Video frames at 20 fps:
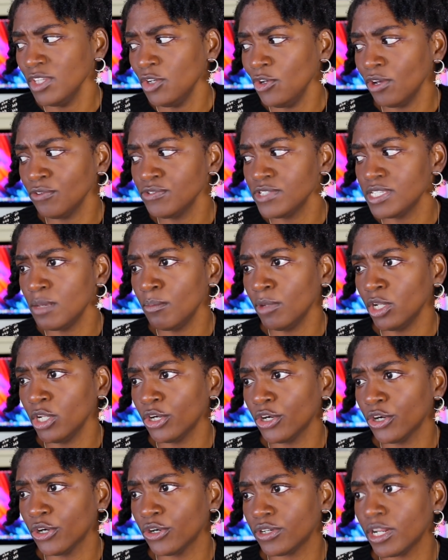You have
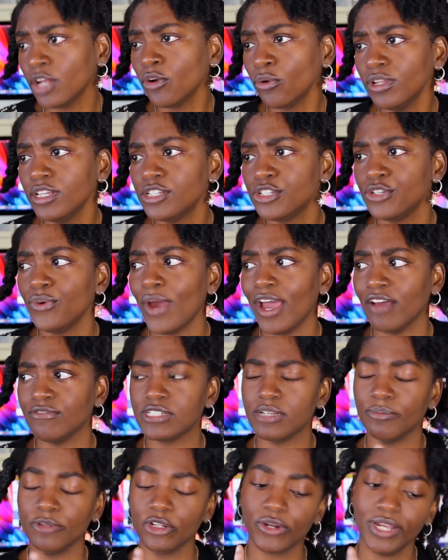not only do you have
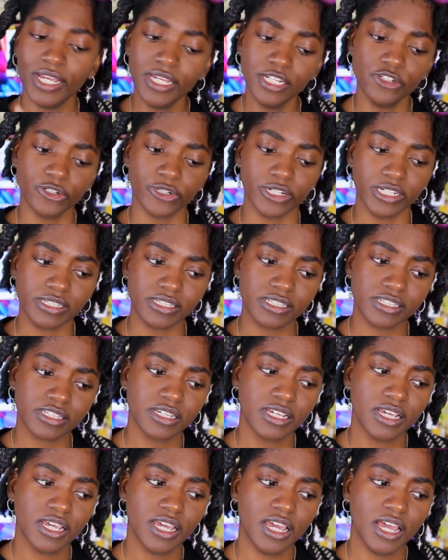similar interests
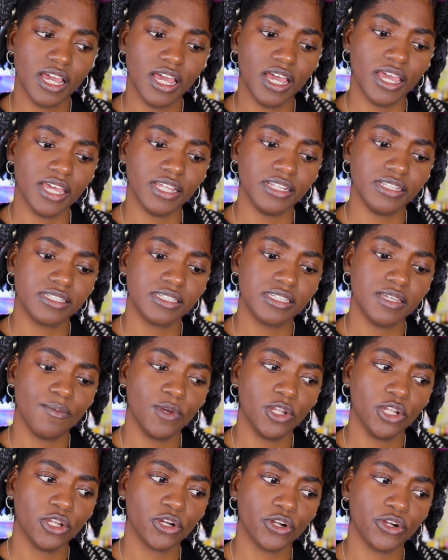and
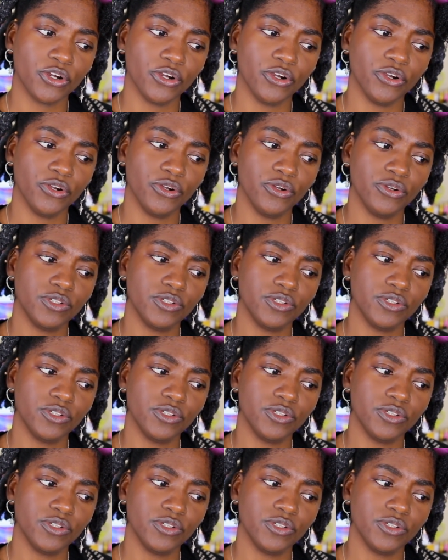similar